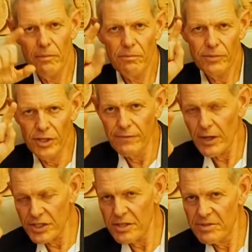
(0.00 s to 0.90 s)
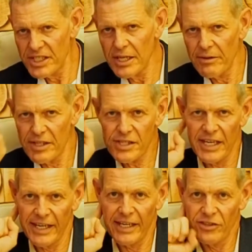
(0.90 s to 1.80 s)
you've got some serious
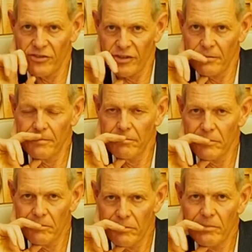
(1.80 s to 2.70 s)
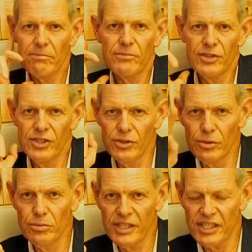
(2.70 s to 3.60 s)
thinking to do.
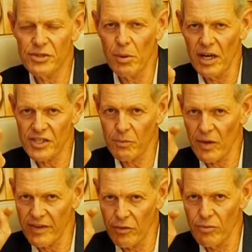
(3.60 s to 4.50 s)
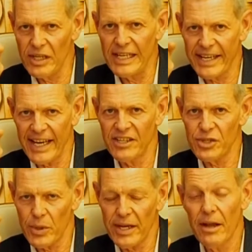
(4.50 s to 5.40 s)
You need to ask whether you really can
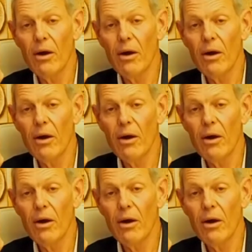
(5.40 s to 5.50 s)
do it,